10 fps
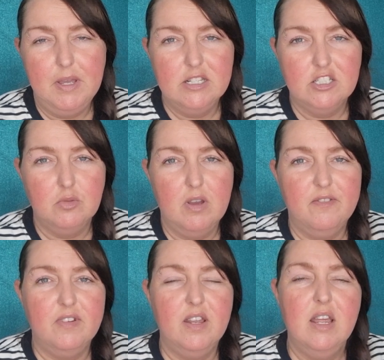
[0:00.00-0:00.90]
pains or
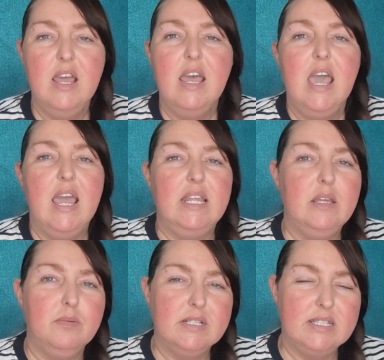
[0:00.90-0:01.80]
whatever, and
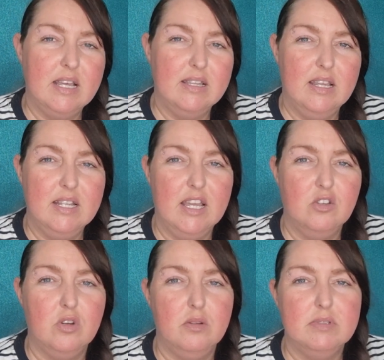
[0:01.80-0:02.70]
he was sitting there
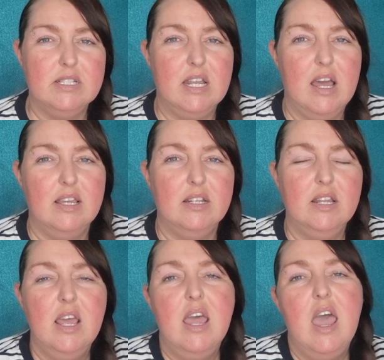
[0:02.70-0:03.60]
kidding on, he was
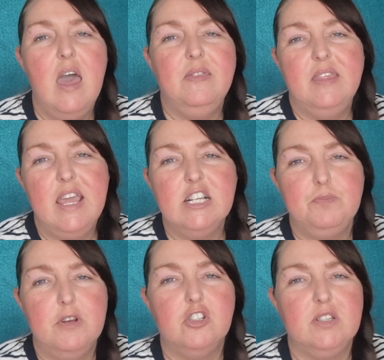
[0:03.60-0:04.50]
crying. And the
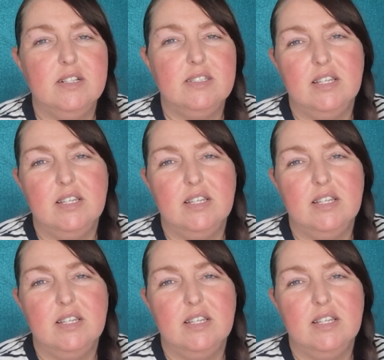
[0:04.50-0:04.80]
experts did